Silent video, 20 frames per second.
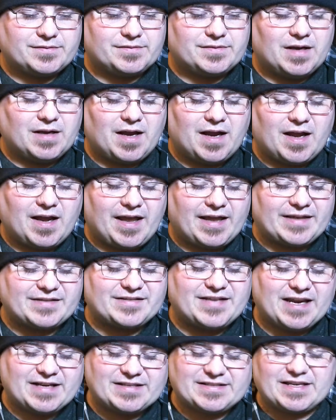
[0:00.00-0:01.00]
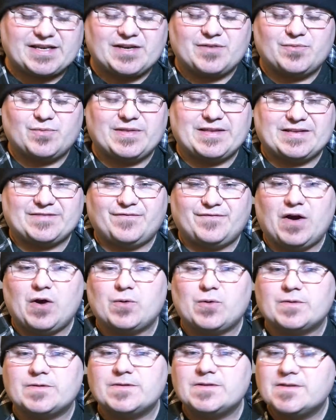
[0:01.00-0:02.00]
And texting with this
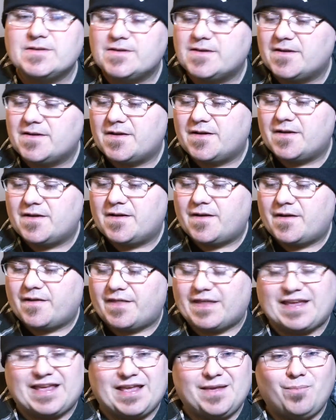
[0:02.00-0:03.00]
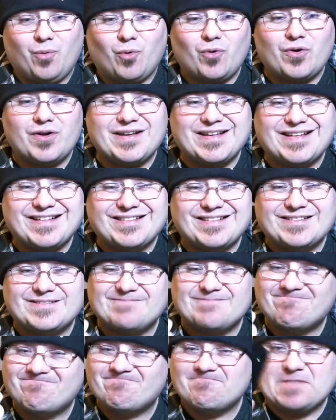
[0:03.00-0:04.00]
phone, the keyboard,
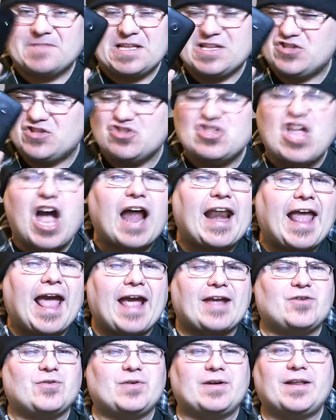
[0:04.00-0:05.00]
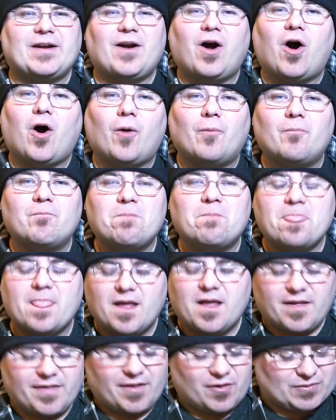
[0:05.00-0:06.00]
not accurate at all.
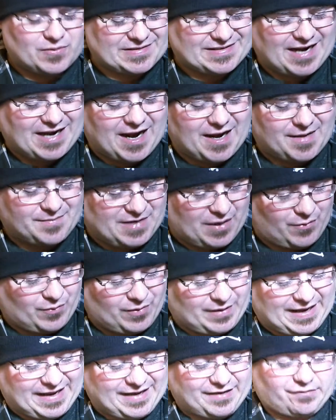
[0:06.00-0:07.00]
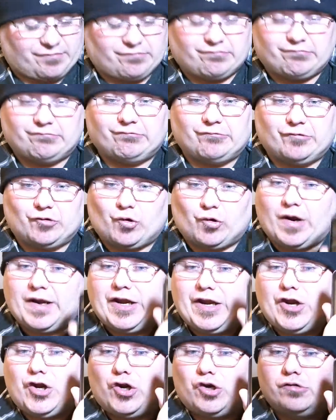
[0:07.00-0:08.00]
There was times I would hit right
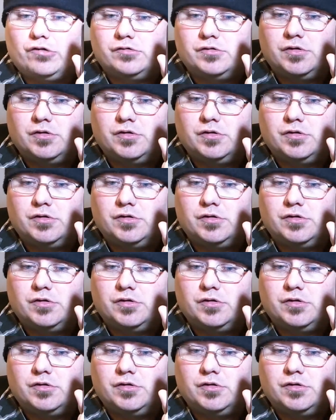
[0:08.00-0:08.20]
here,